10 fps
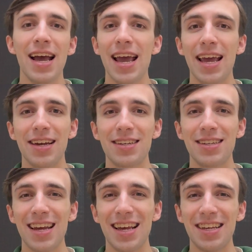It
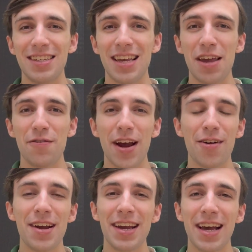is a
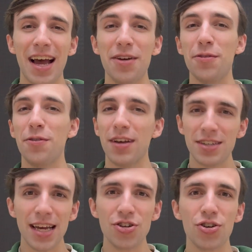very kind of
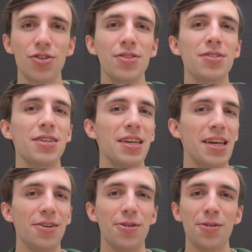essentials.
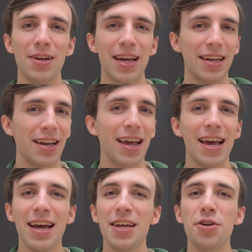You can
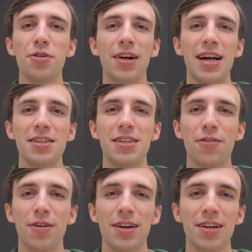utilize
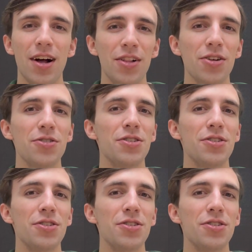different colors.